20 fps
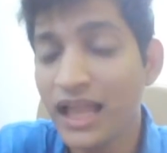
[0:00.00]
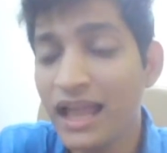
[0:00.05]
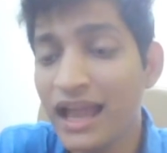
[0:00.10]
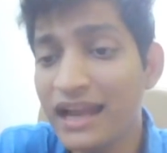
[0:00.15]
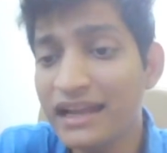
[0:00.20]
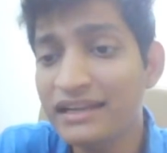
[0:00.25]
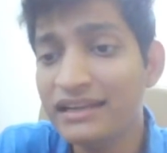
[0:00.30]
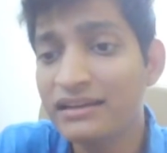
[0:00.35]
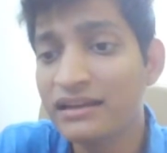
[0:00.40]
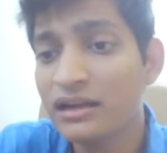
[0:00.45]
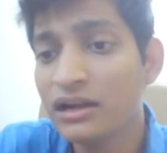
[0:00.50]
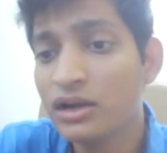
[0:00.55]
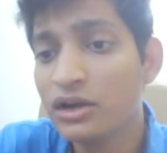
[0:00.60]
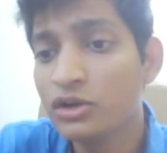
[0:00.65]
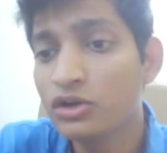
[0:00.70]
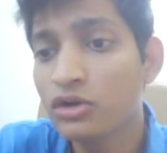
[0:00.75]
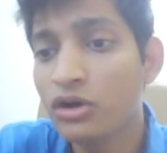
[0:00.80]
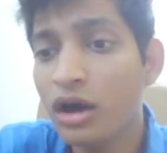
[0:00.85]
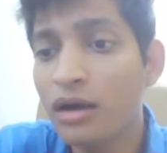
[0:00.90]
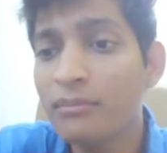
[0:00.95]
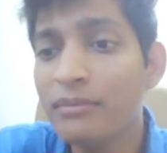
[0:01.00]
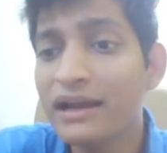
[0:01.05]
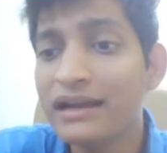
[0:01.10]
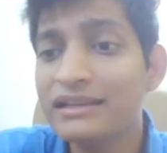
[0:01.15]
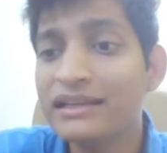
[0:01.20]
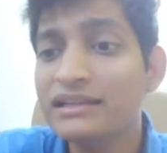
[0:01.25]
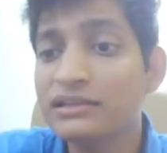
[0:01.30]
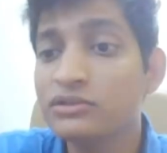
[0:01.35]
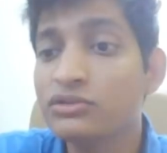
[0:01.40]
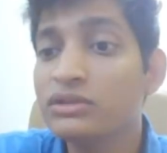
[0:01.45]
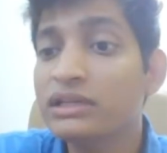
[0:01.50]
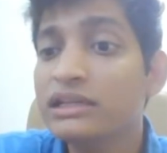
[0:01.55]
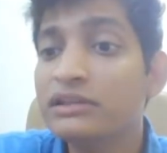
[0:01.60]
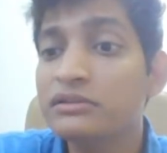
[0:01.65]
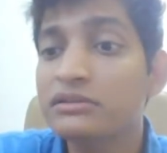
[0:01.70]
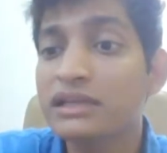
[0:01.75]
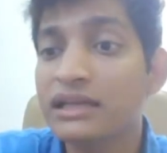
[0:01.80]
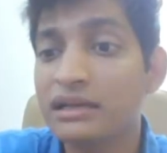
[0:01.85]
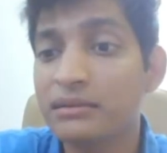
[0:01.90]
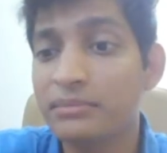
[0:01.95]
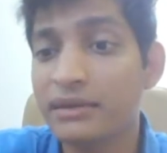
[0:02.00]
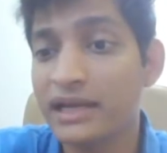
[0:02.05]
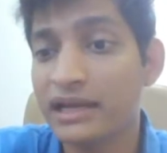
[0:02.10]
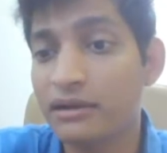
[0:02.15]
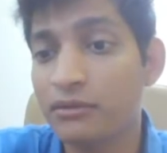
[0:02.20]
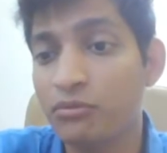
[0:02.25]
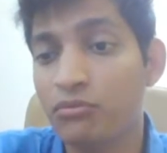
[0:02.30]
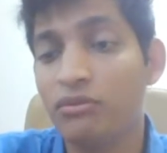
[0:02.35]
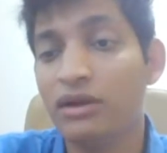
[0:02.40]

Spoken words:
And to combat that, you need to take a break.